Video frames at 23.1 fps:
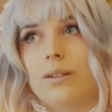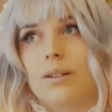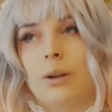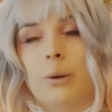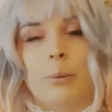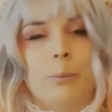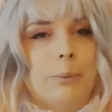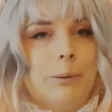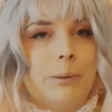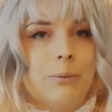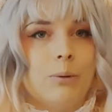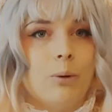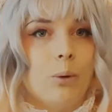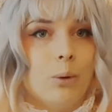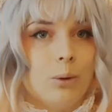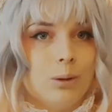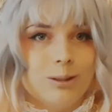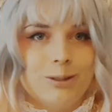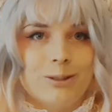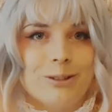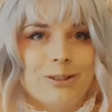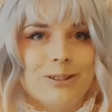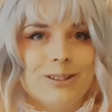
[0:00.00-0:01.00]
a bit
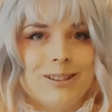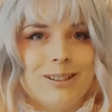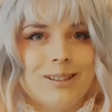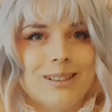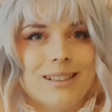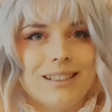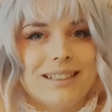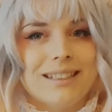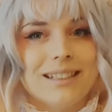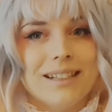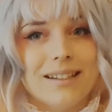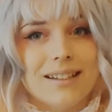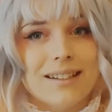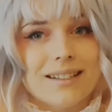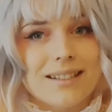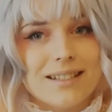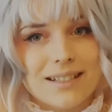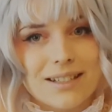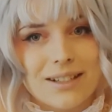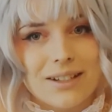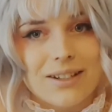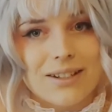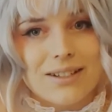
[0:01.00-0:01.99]
older
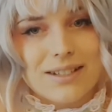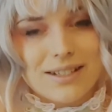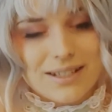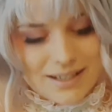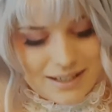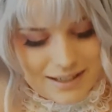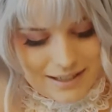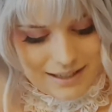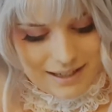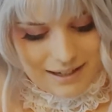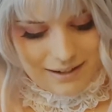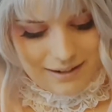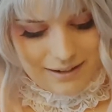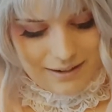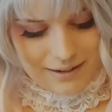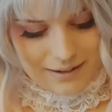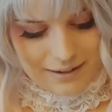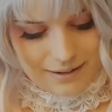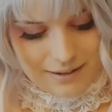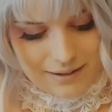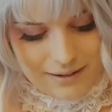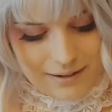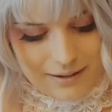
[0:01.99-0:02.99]
Lolitas because
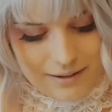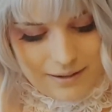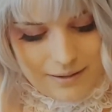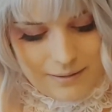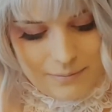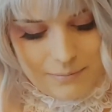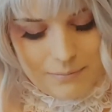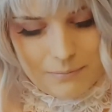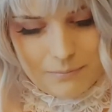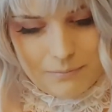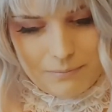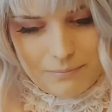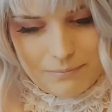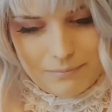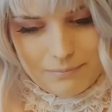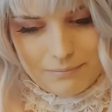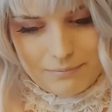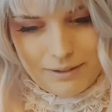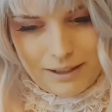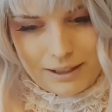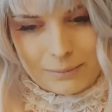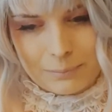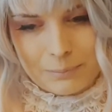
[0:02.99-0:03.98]
uh,
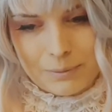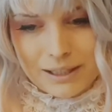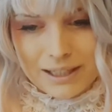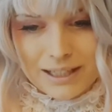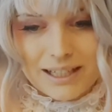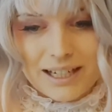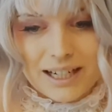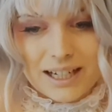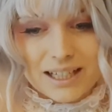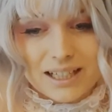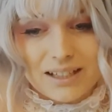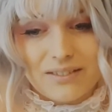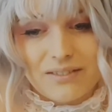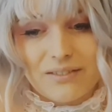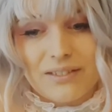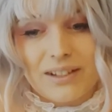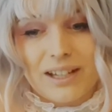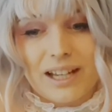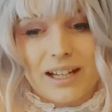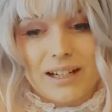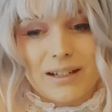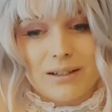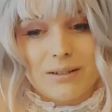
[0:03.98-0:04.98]
like being negative
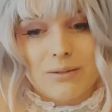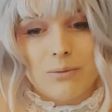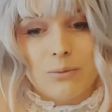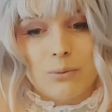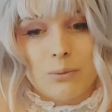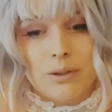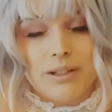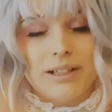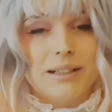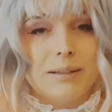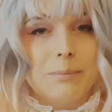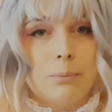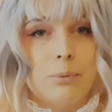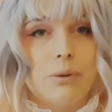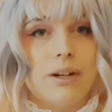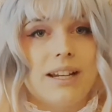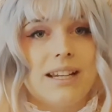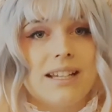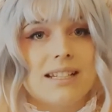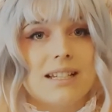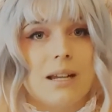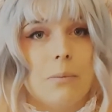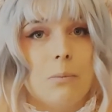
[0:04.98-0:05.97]
can really
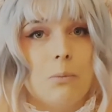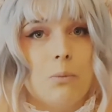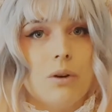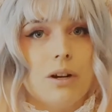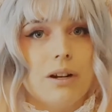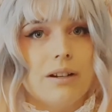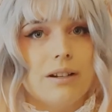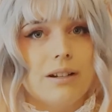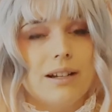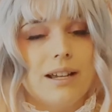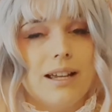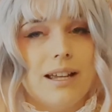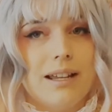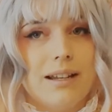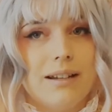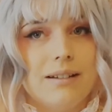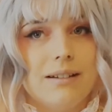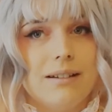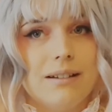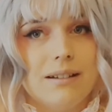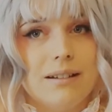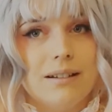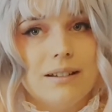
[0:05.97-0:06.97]
break someone
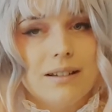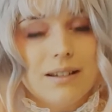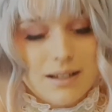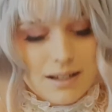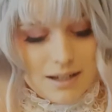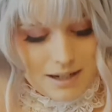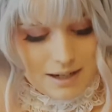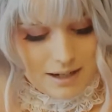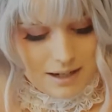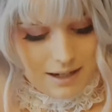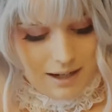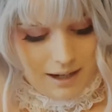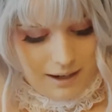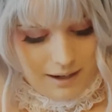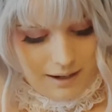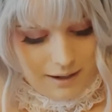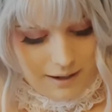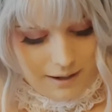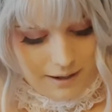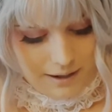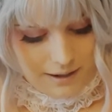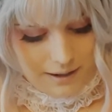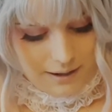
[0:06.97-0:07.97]
and
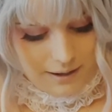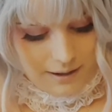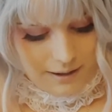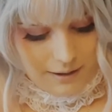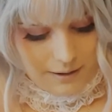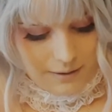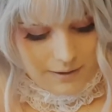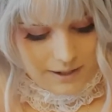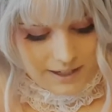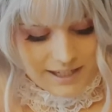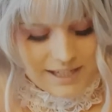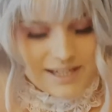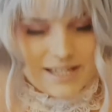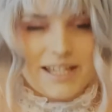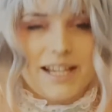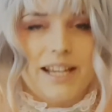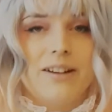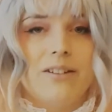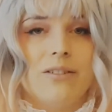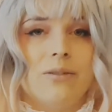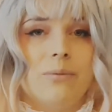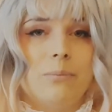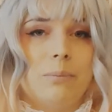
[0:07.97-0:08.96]
uh,
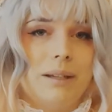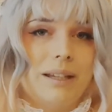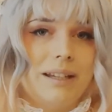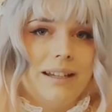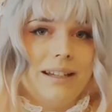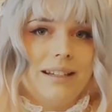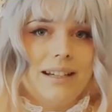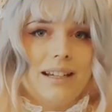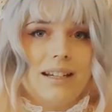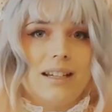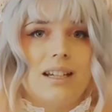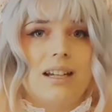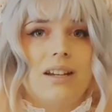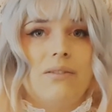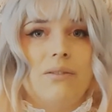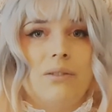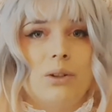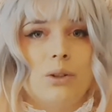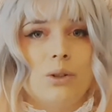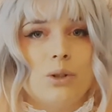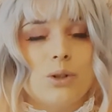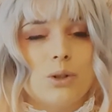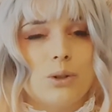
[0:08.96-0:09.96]
instead of being negative
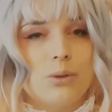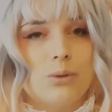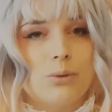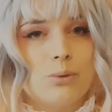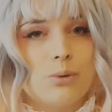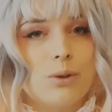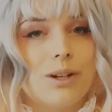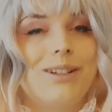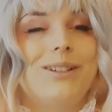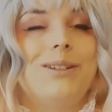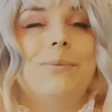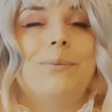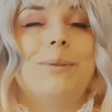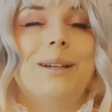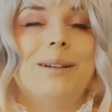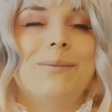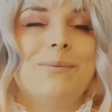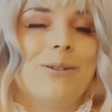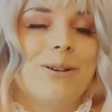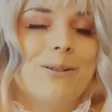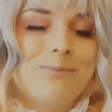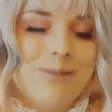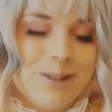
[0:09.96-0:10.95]
you should try to be
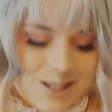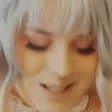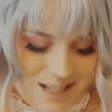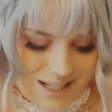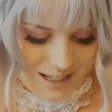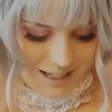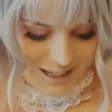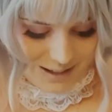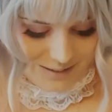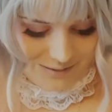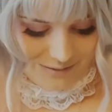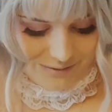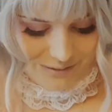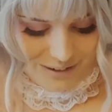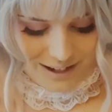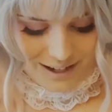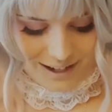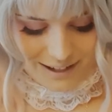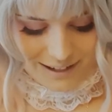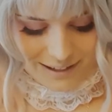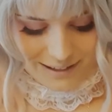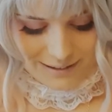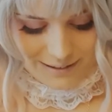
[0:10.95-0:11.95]
more positive
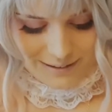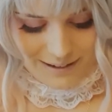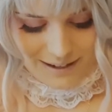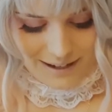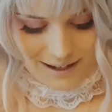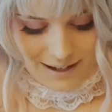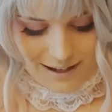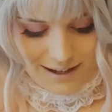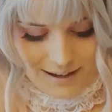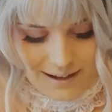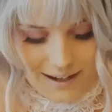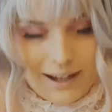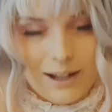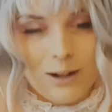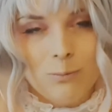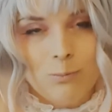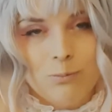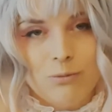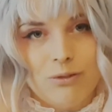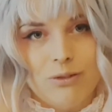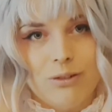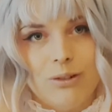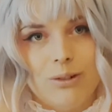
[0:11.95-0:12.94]
and
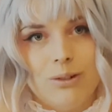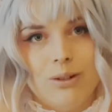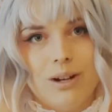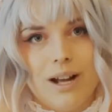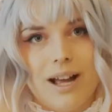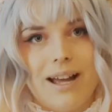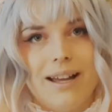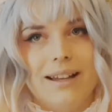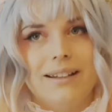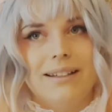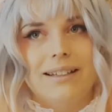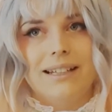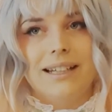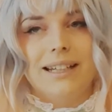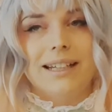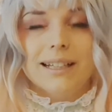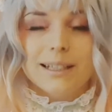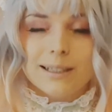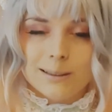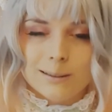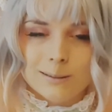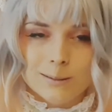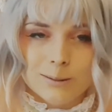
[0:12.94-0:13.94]
helpful and
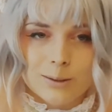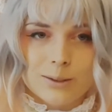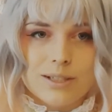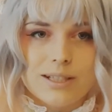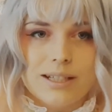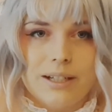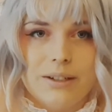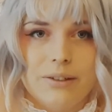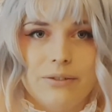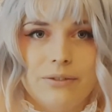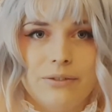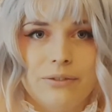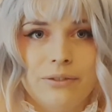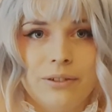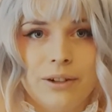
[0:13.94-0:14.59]
inclusive.